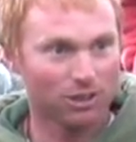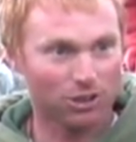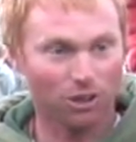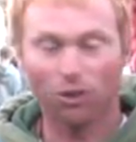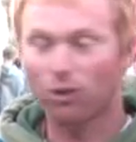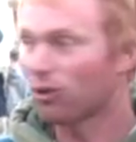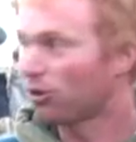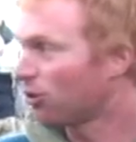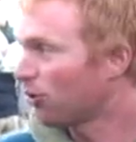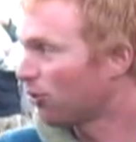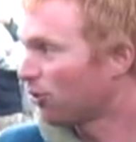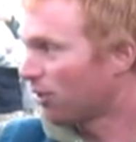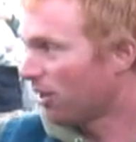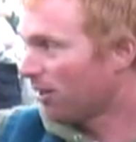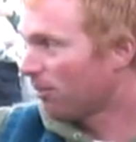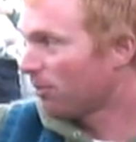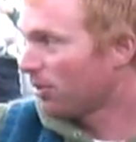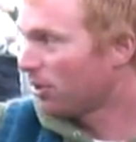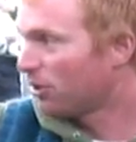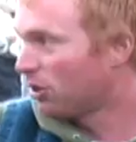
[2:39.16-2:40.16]
So you'd
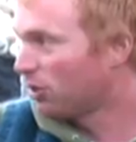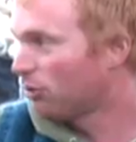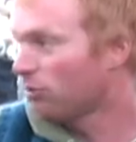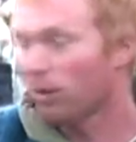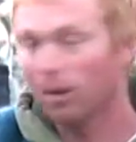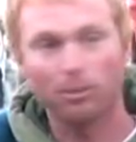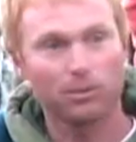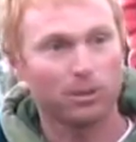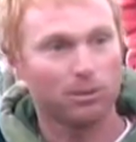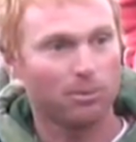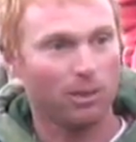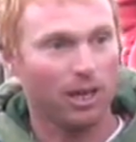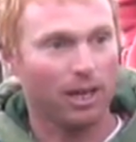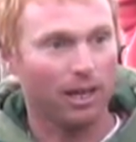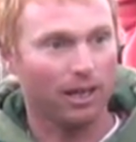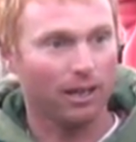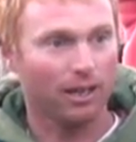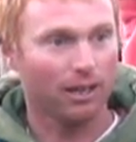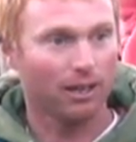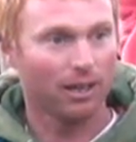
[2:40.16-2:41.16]
give me 2 drums of
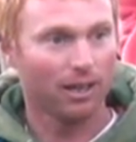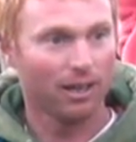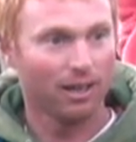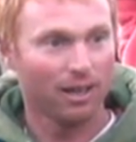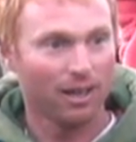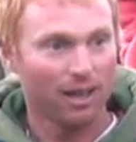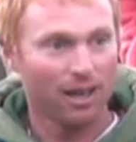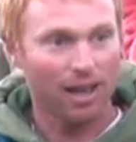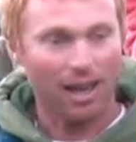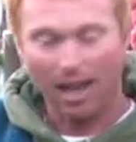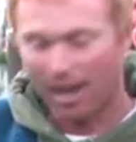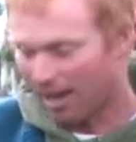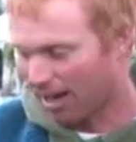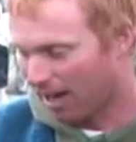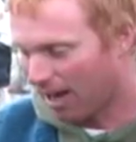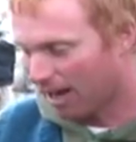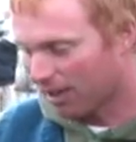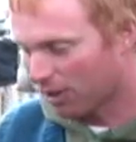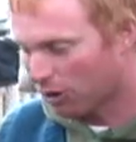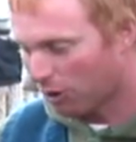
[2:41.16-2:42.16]
bait, and
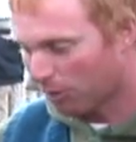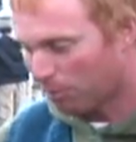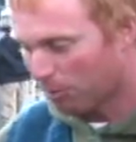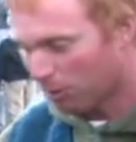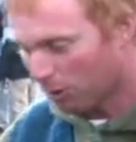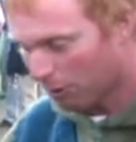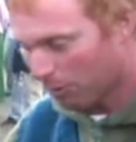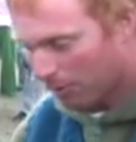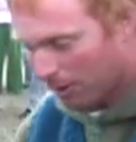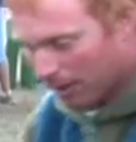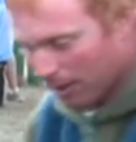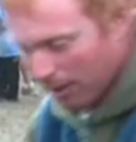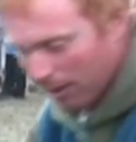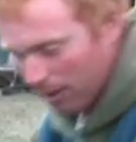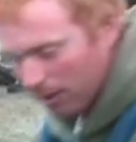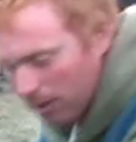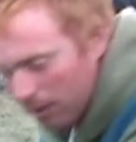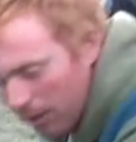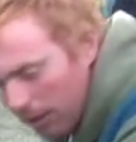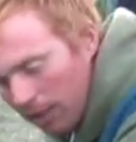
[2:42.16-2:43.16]
I'd go put them in a
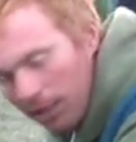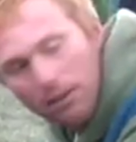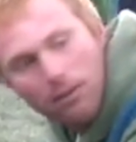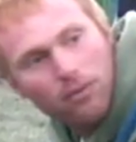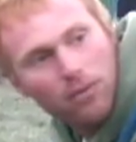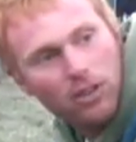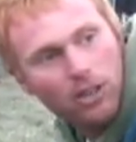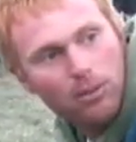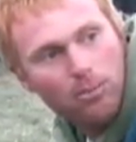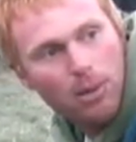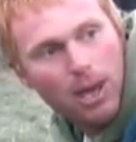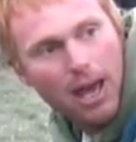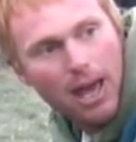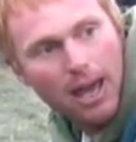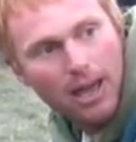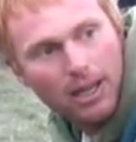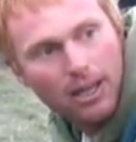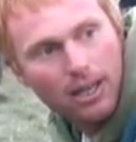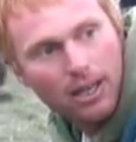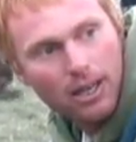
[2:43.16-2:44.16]
little teeny feed
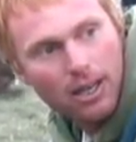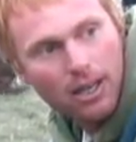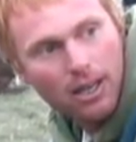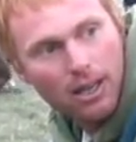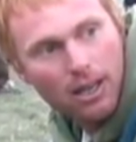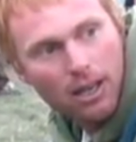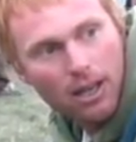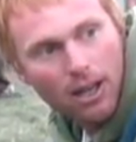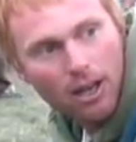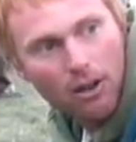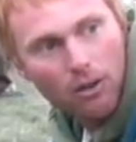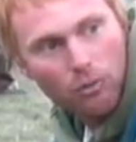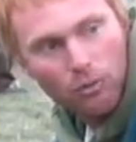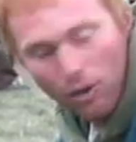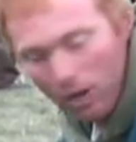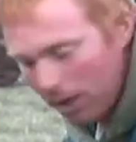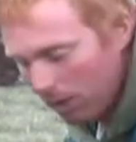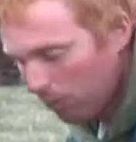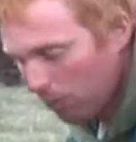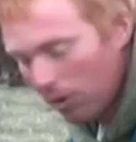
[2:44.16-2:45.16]
bag
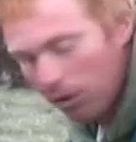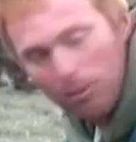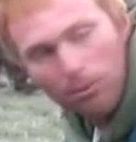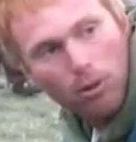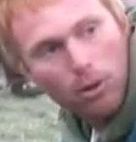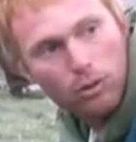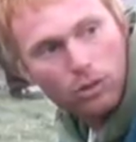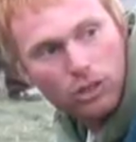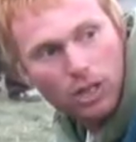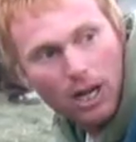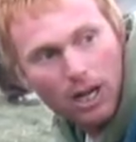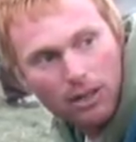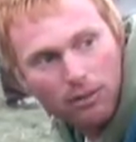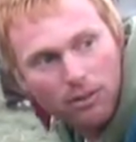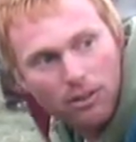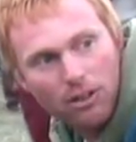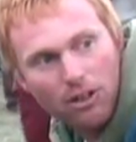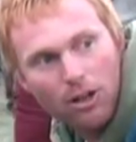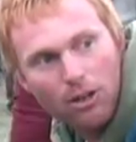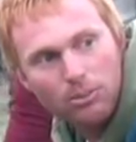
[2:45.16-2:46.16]
right where the most
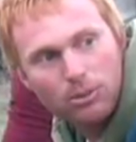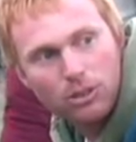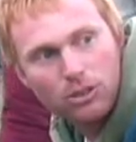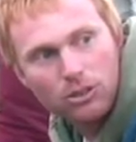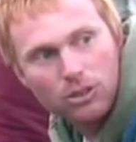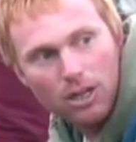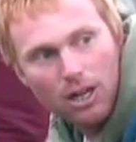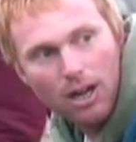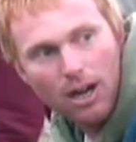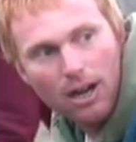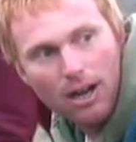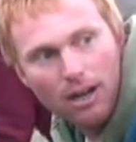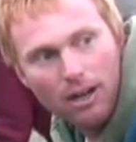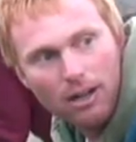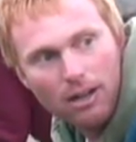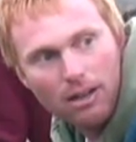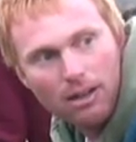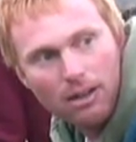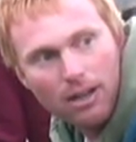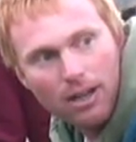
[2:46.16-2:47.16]
hungry lobsters are,
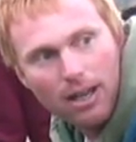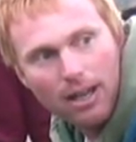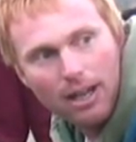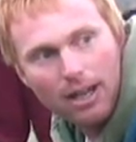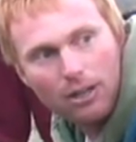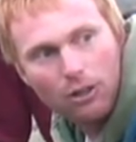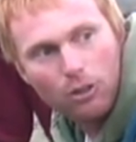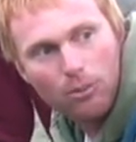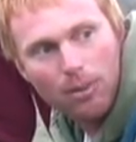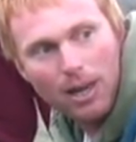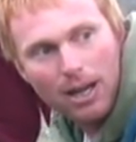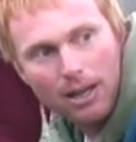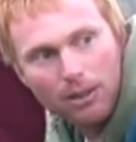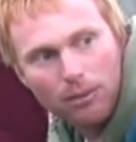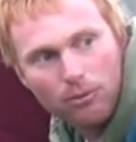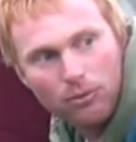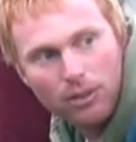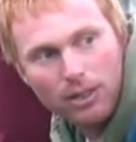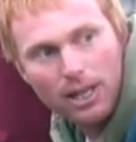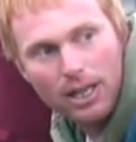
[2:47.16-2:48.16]
and I'd go back in
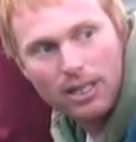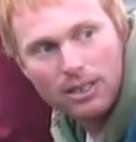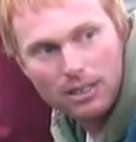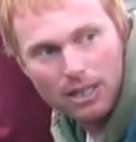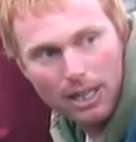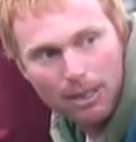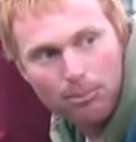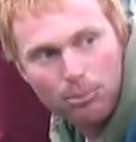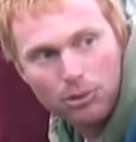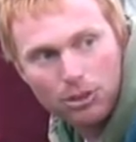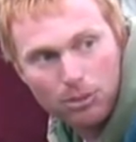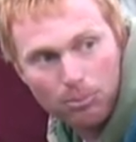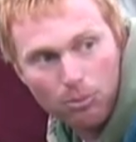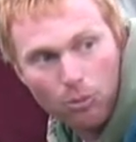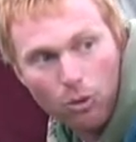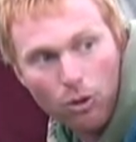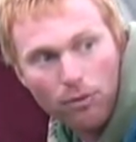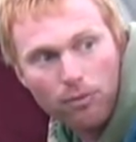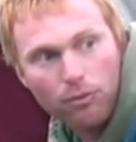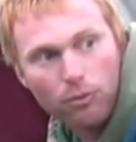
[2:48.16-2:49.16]
3 days and I'd put some
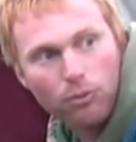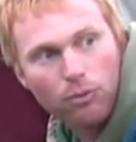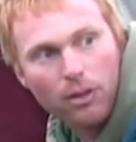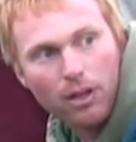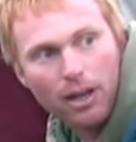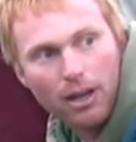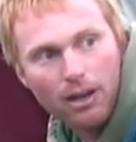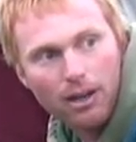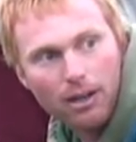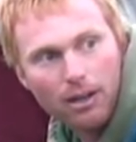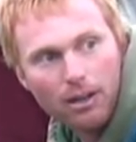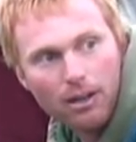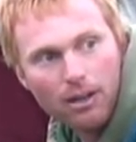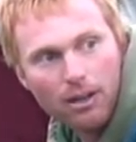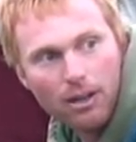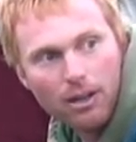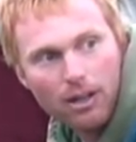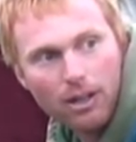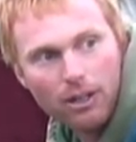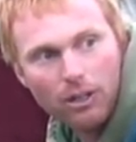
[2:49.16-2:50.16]
more food there.
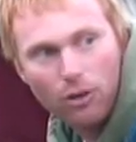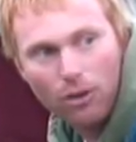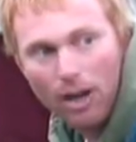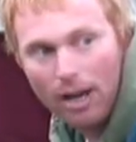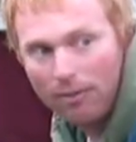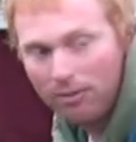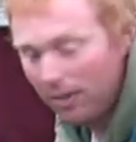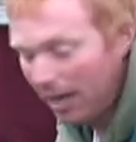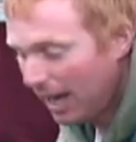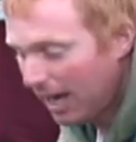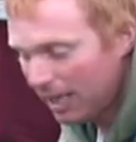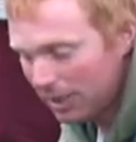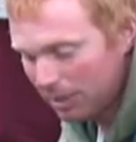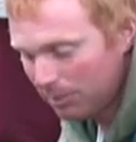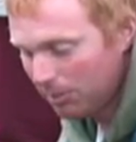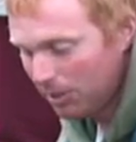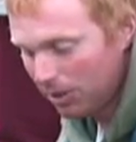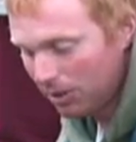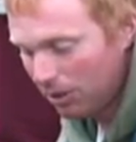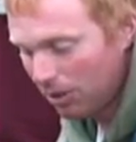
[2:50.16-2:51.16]
And you don't have to ask
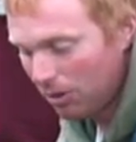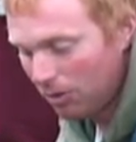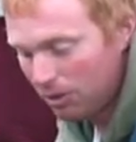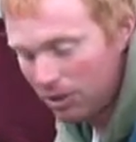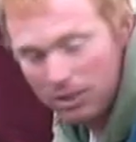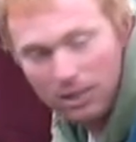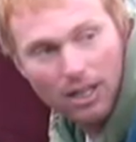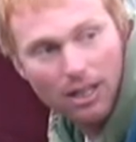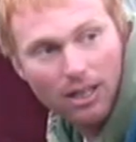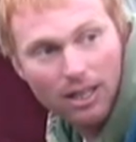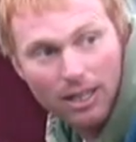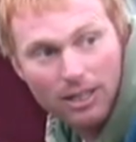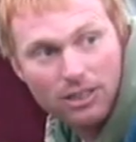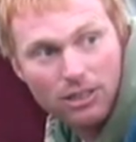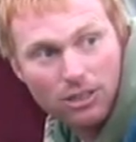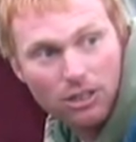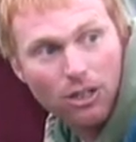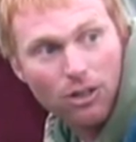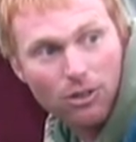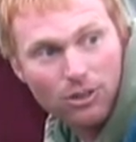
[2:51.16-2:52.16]
me to go because I like
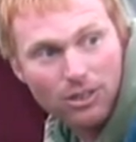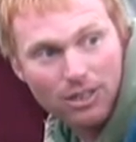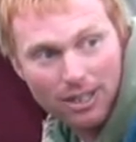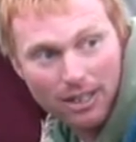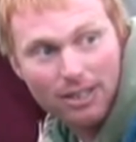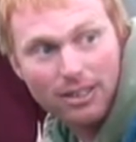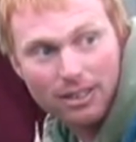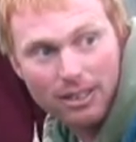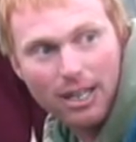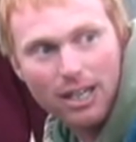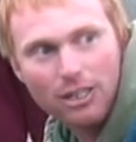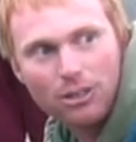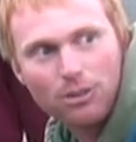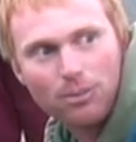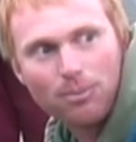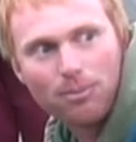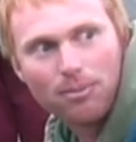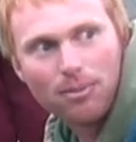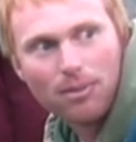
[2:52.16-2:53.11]
to go because I like to catch them.